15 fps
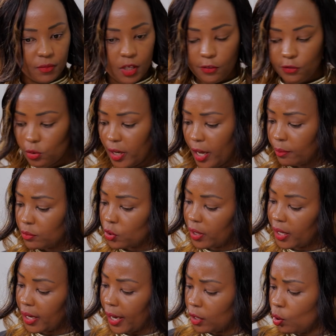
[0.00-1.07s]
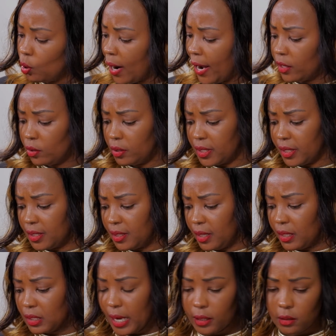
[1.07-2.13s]
If today I'm talking like, oh, I don't eat
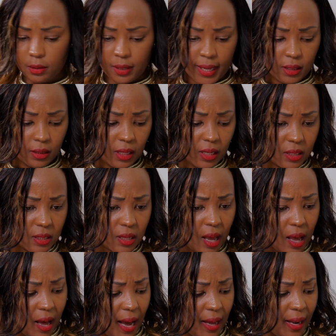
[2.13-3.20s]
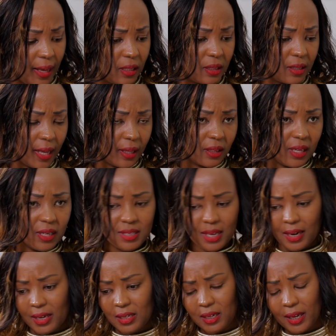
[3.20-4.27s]
this, I don't like this, I like it like this,
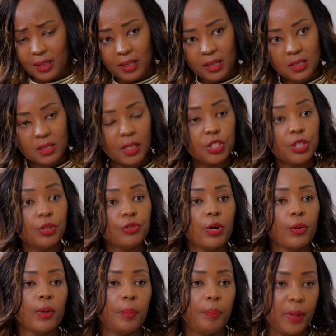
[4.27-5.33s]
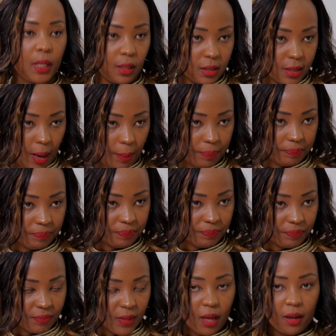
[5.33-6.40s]
I like it like this, the children will pick it up.
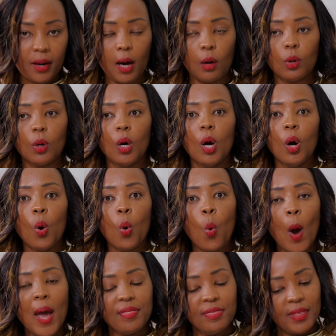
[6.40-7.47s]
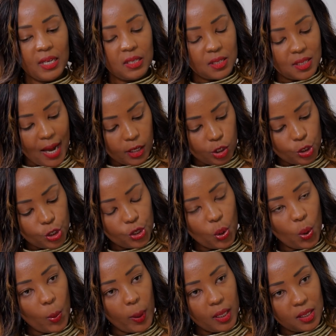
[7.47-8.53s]
Now, when they start
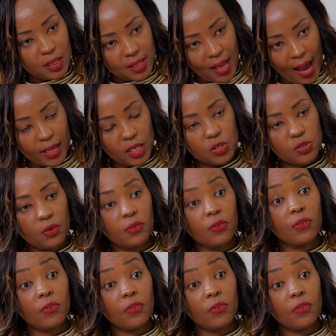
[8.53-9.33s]
showing signs of